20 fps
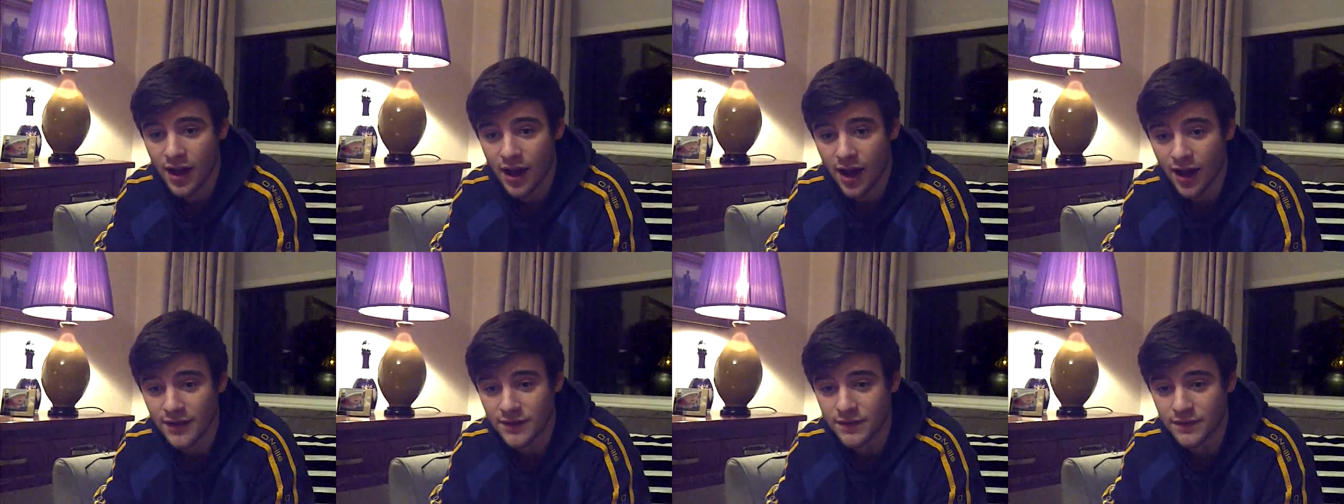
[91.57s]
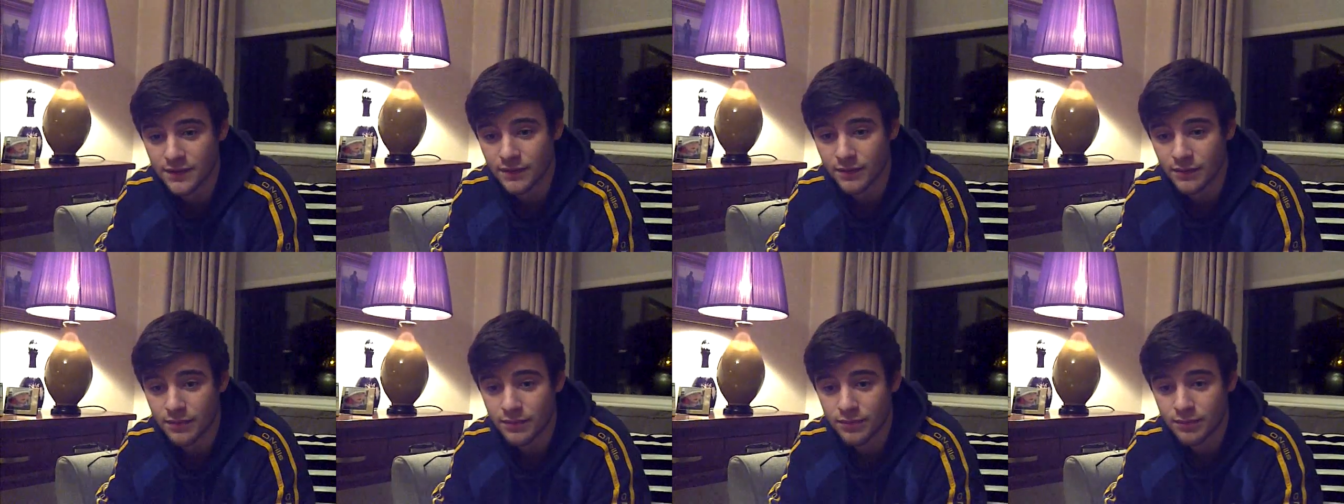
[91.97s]
and
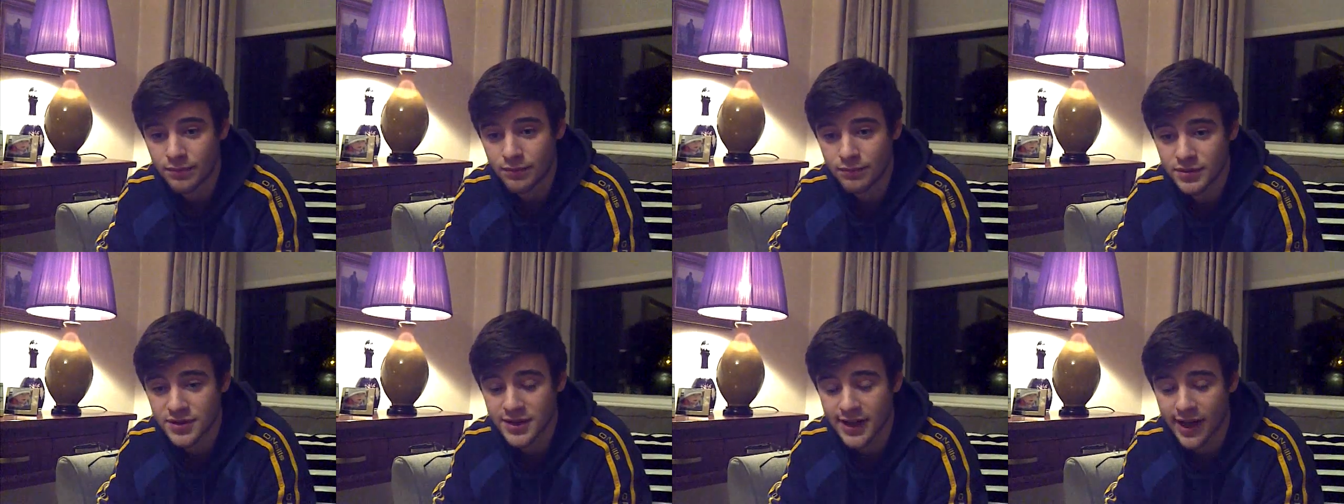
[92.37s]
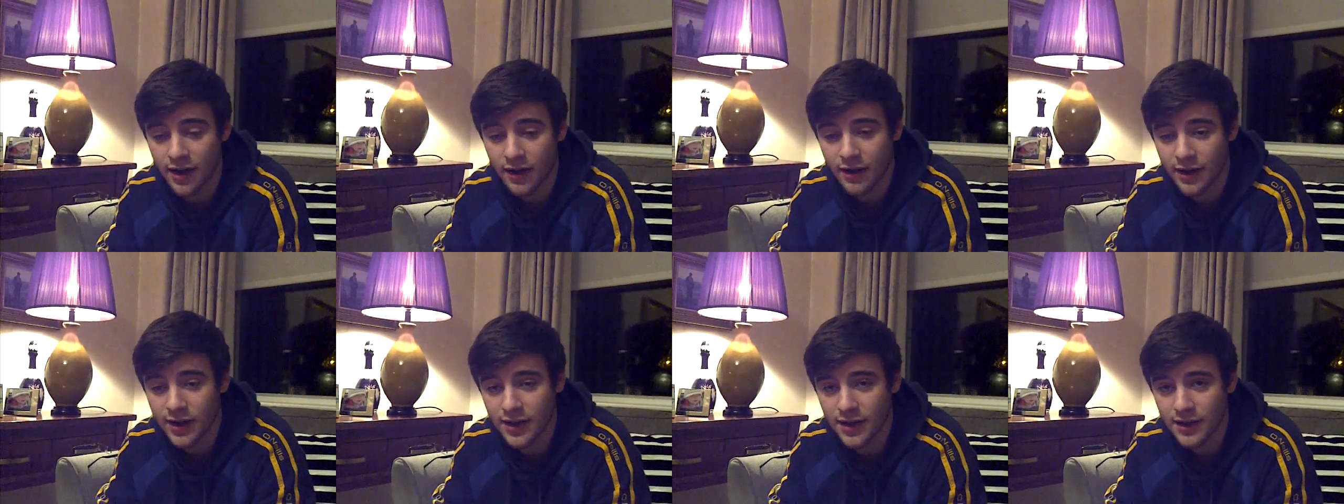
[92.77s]

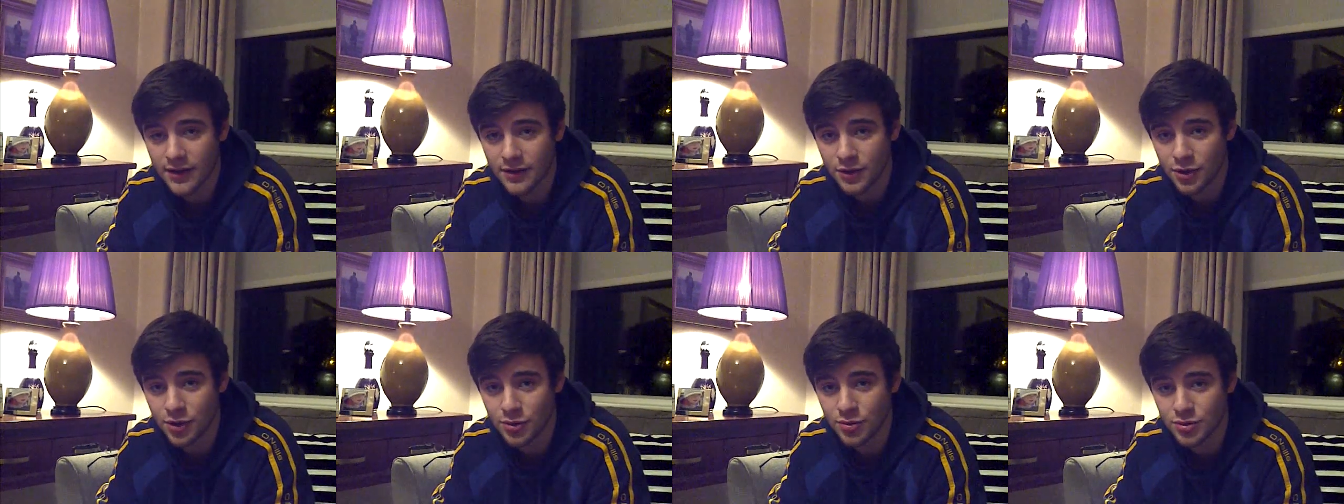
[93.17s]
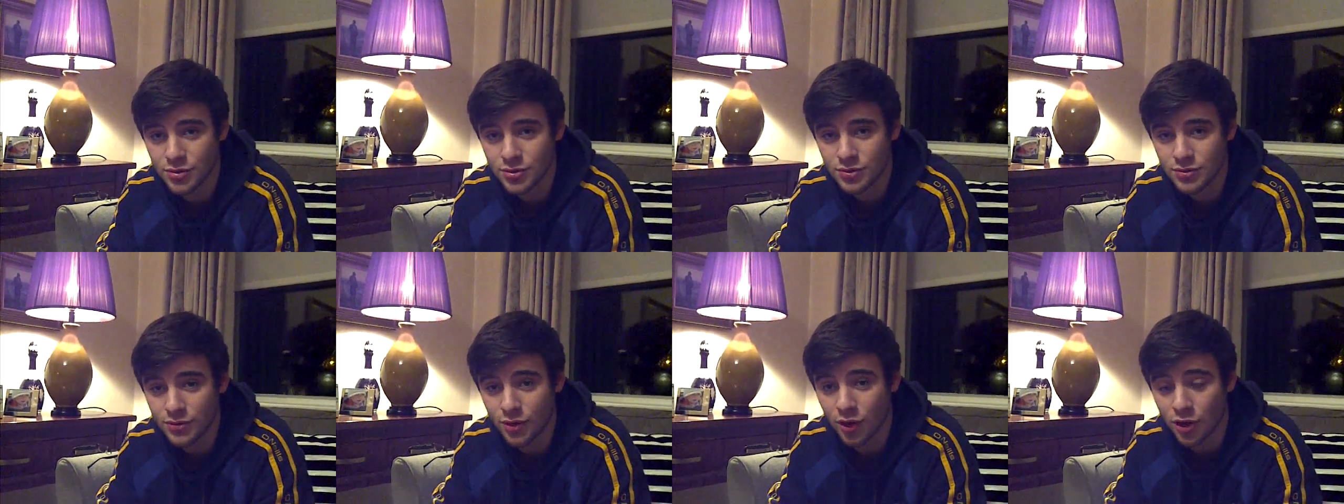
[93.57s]
Skelly, who
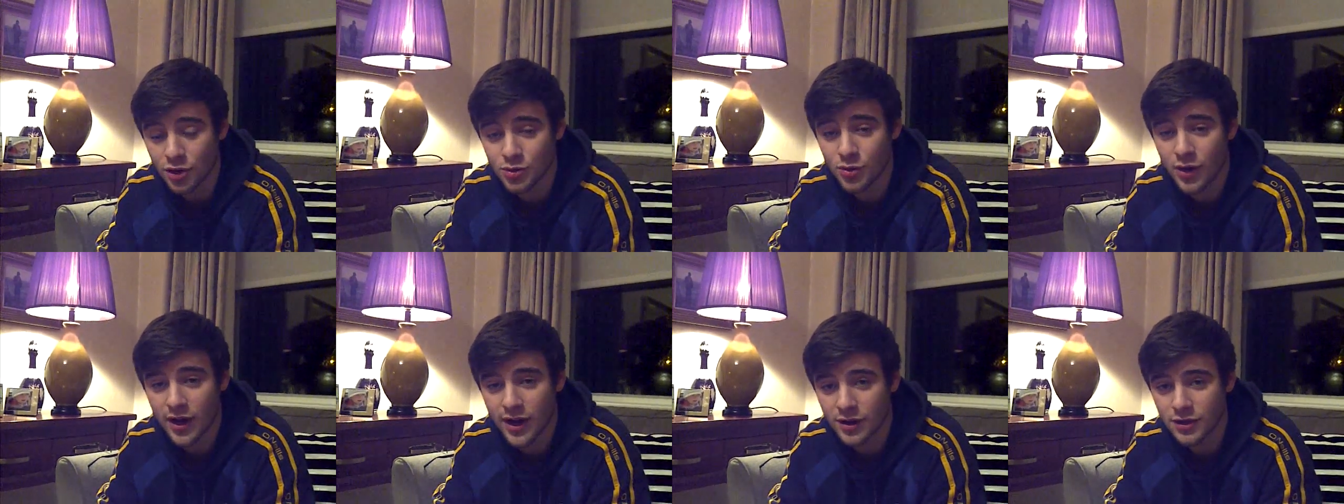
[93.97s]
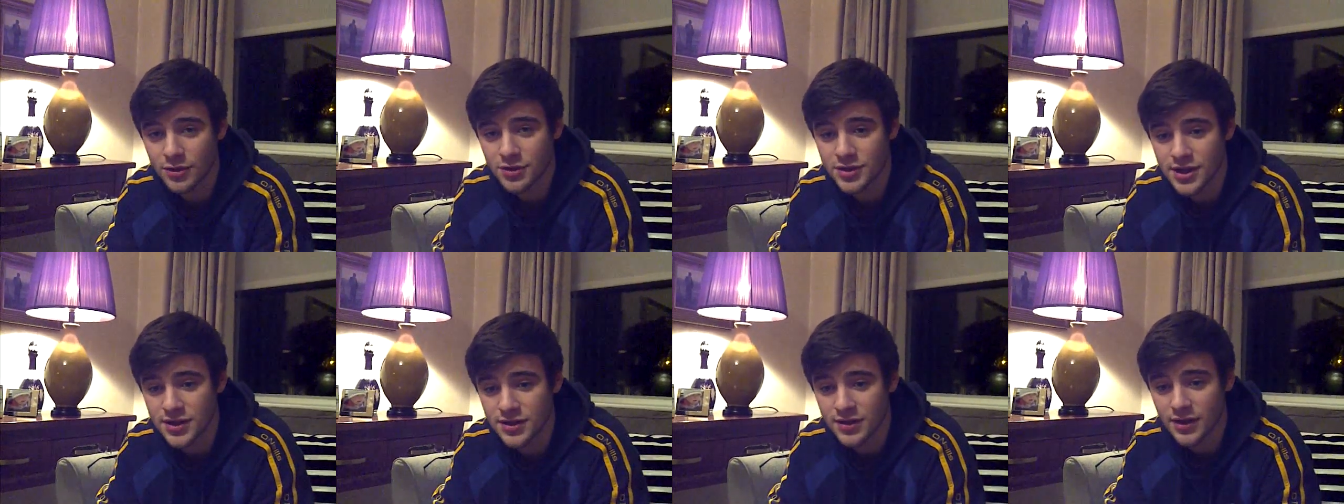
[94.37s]
also had a
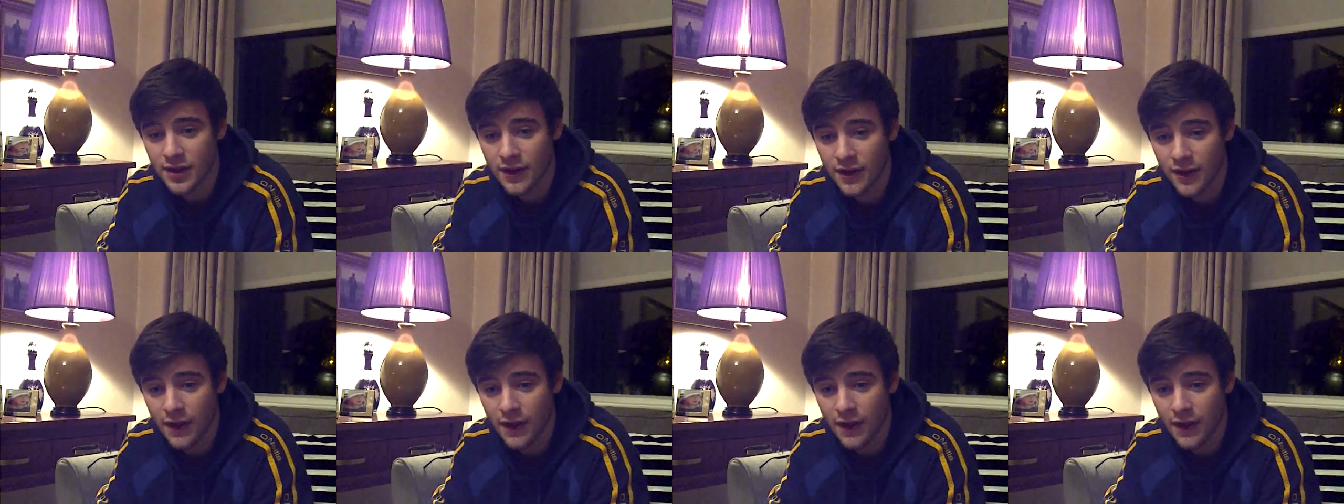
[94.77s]
good season.